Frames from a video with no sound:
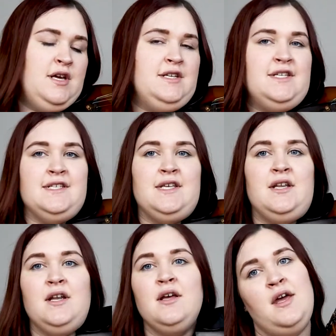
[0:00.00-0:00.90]
it
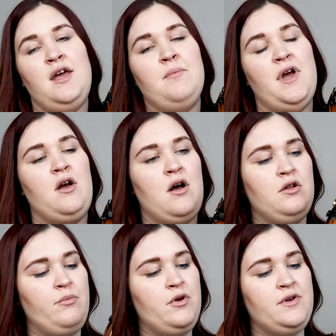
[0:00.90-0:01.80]
doesn't hit my
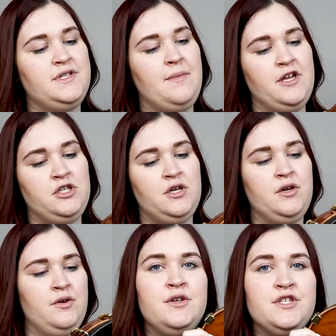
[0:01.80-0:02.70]
collarbone as much.
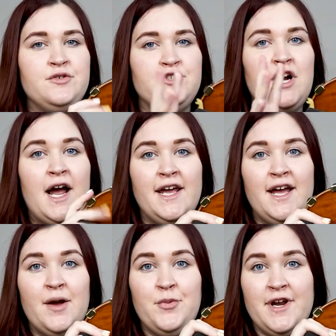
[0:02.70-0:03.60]
So try
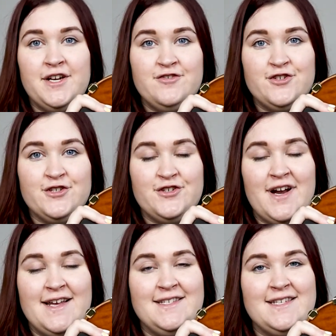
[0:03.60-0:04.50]
a brand of shoulder
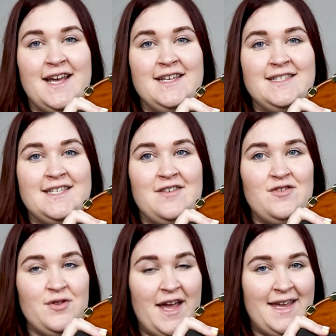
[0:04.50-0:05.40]
rest and see
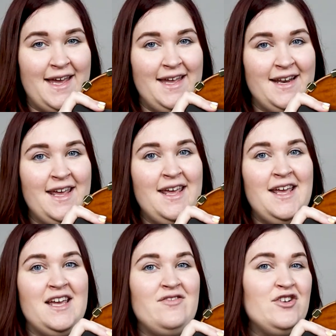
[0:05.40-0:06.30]
if you like it.
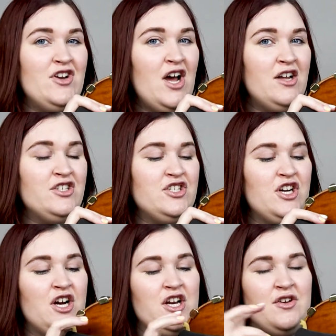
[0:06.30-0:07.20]
If you're not
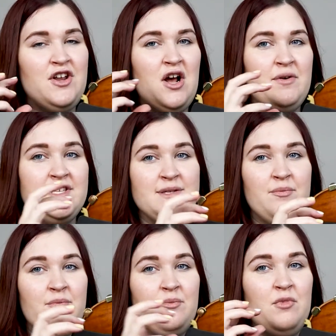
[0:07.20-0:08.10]
sure, you can always
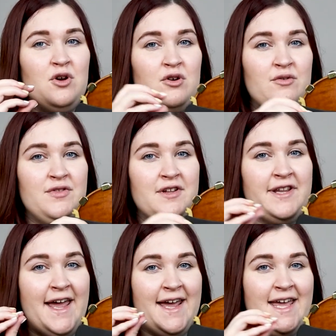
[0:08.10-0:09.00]
move the
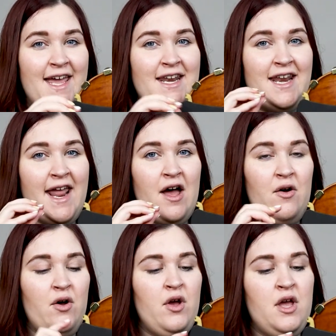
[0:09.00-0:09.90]
leg in and
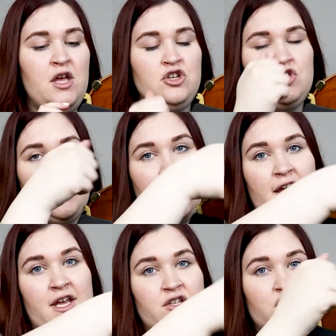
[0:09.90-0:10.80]
out,
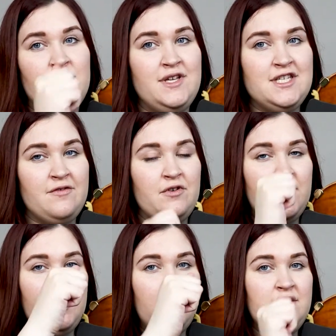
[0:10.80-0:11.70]
try doing
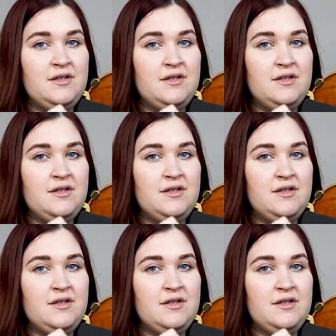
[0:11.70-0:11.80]
different